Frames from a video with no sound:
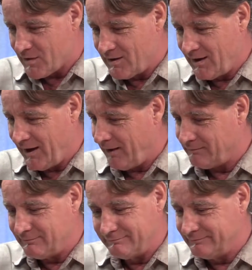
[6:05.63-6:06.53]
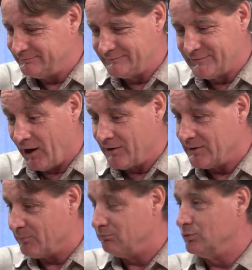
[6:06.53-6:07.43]
and darn
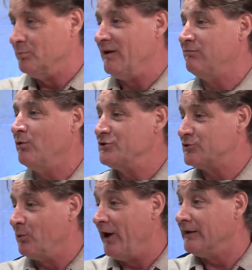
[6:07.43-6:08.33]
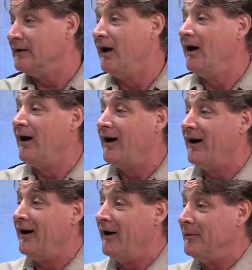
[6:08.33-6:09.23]
near blew my voice away,
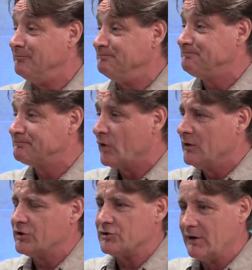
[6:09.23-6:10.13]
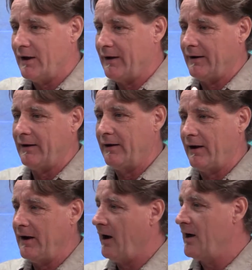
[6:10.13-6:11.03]
because
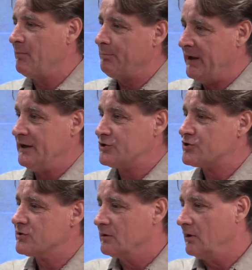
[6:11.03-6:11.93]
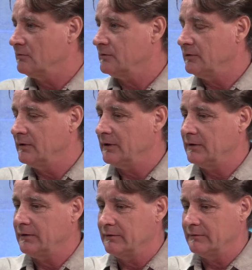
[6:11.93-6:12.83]
I am a bass
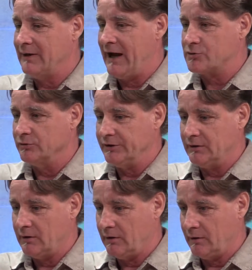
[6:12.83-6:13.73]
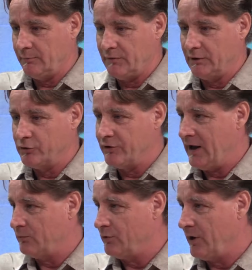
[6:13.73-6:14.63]
naturally. I learned
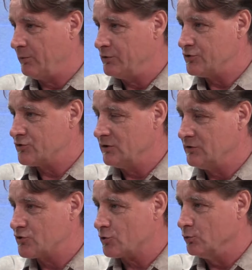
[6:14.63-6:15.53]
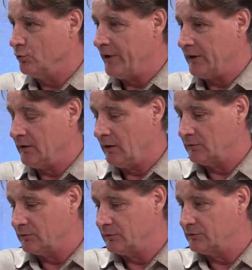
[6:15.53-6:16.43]
that when I was in school. They
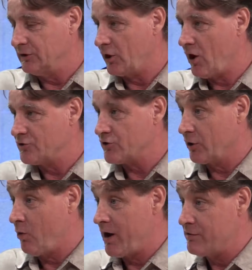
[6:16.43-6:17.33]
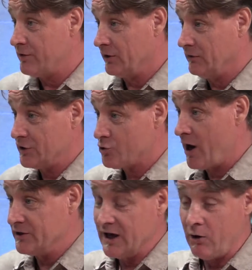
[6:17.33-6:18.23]
did a concert choir thing, and they
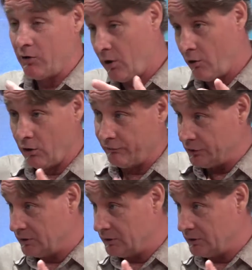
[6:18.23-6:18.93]
tried you out on all of